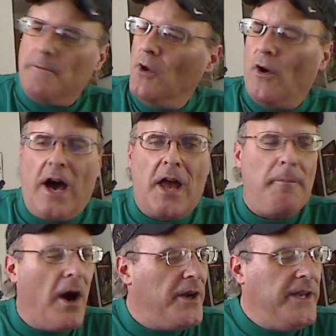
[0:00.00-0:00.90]
No doubt
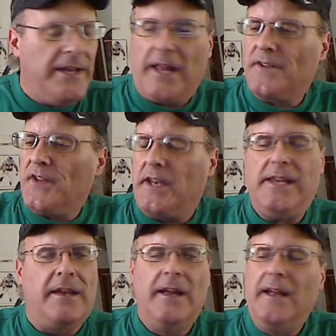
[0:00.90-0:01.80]
about it. he, like I said,
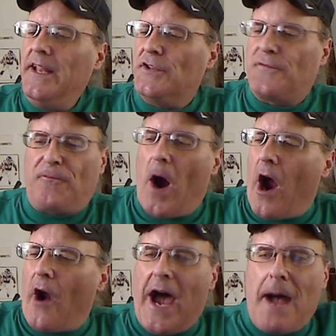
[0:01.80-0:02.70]
he he's
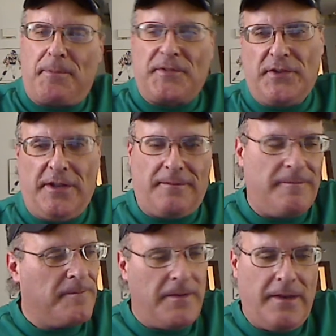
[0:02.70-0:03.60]
far opposite
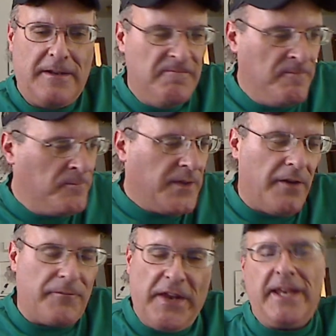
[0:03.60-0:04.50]

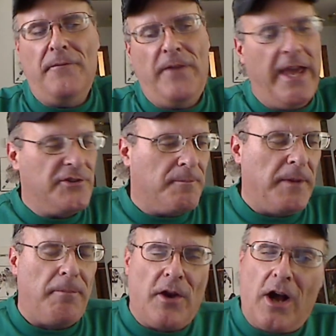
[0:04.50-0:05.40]
of taking advantage of
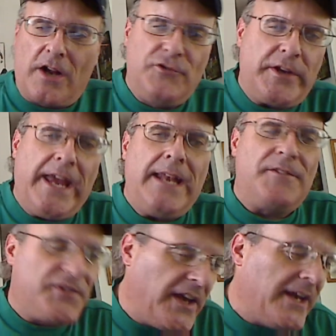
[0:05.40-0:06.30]
people at all because you can't even
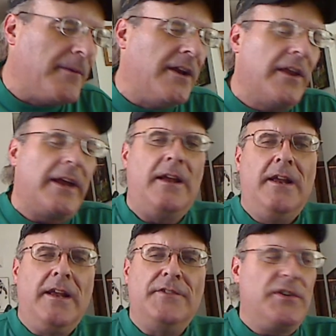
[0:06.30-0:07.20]
send him anything.
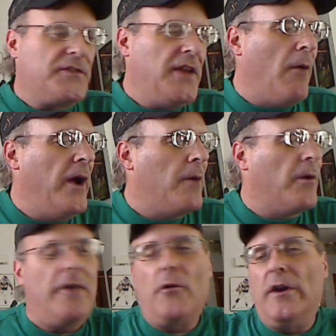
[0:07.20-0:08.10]
He's just that way. And
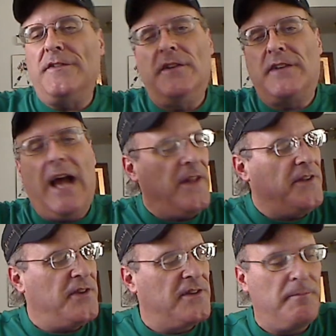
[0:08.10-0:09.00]
whatever reason he's got,
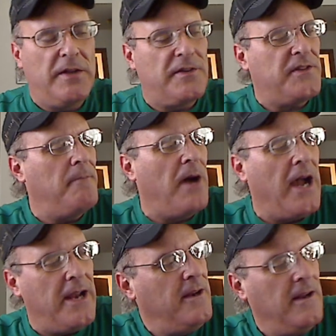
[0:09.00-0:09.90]
that's his business, ain't
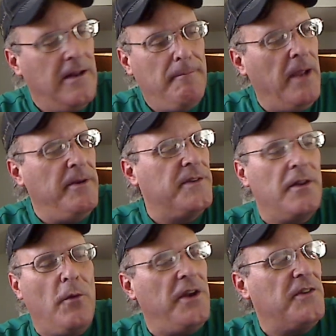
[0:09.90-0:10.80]
mine. Maybe he's in
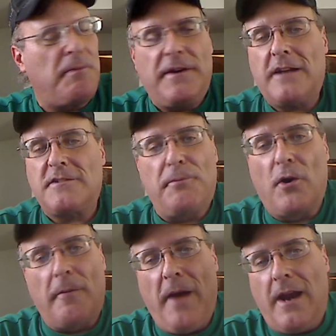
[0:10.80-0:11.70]
the witness protection
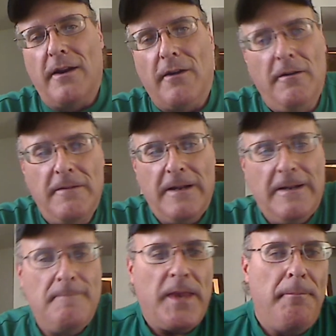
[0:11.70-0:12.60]
program. I don't know.
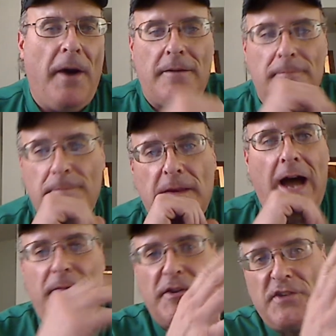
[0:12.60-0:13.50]
But
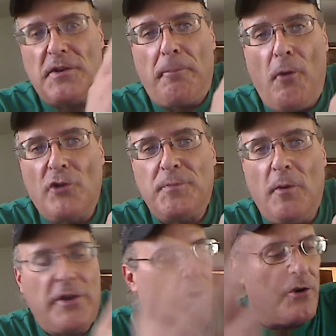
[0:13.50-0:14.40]
obviously he's approachable.
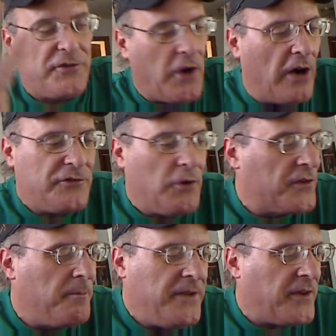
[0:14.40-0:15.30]
You can go to his car shows
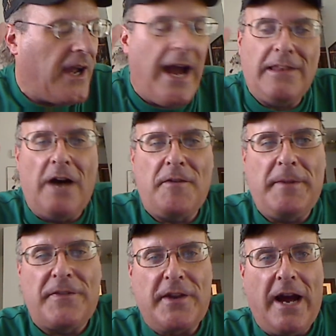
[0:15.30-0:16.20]
and meet the guy. I love to
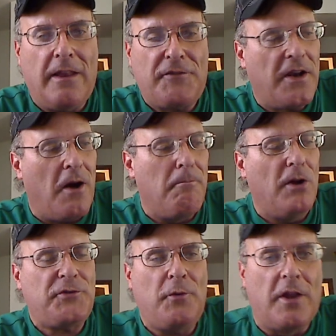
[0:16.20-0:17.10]
meet the guy. I love to sit down
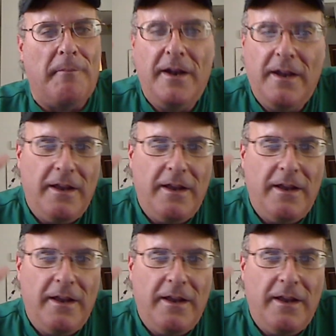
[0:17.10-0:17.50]
bullshit with him.